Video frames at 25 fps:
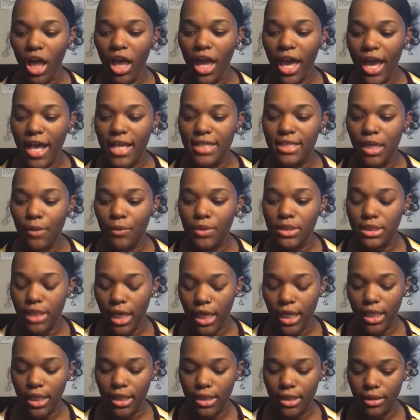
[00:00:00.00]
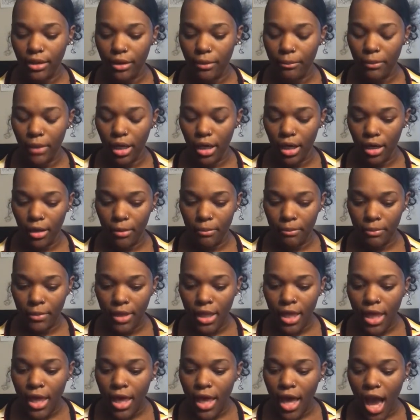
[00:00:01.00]
As I was taking them,
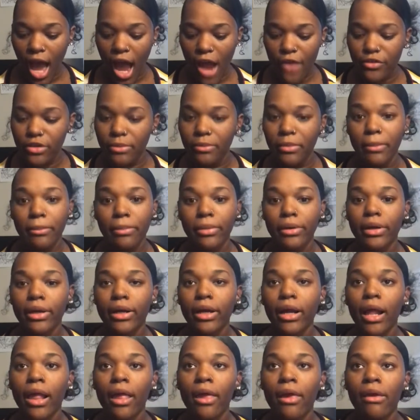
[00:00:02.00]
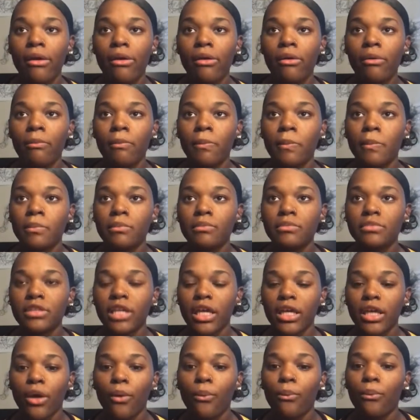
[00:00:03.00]
I remember
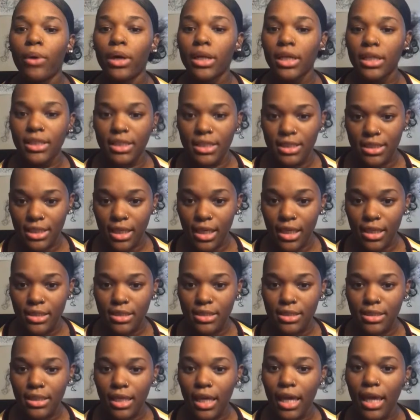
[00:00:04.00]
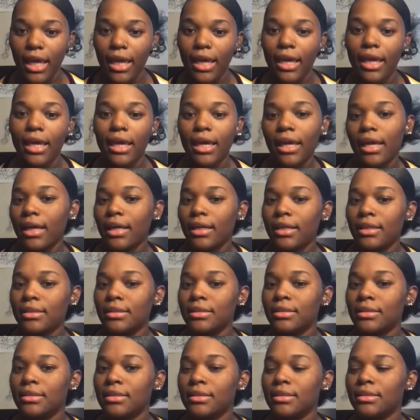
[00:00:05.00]
taking one of the tests,
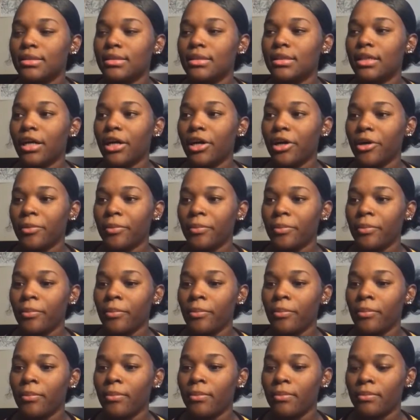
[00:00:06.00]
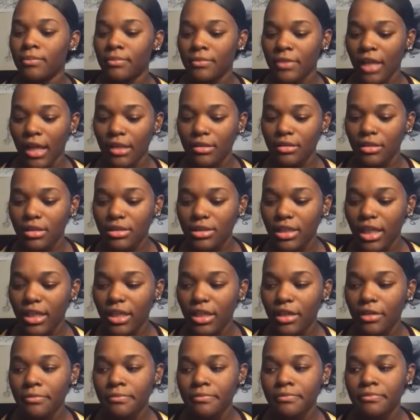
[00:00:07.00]
and I looked at
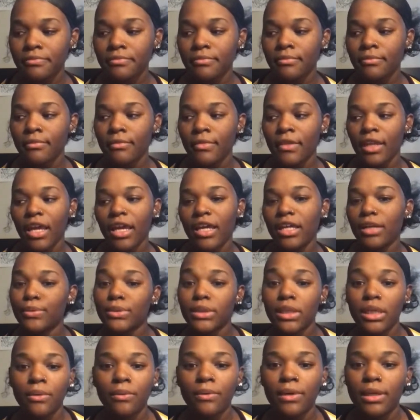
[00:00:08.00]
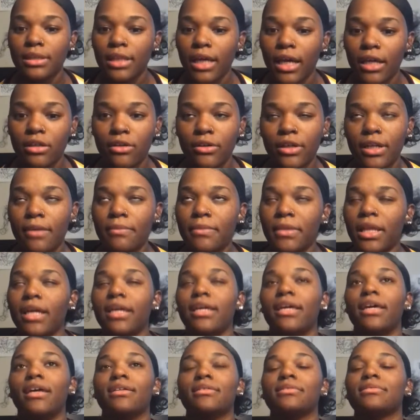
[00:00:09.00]
it, and it was only one line on it. I'm like,
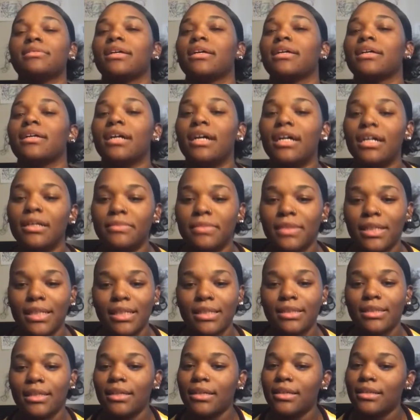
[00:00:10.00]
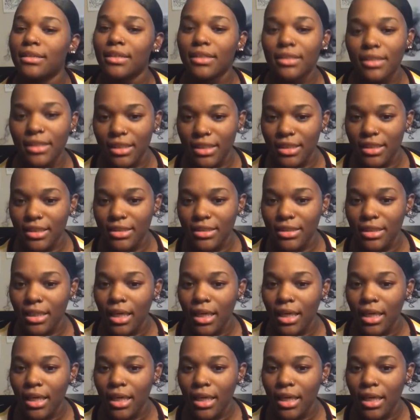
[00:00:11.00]
yes, thank God. I'm like, thank goodness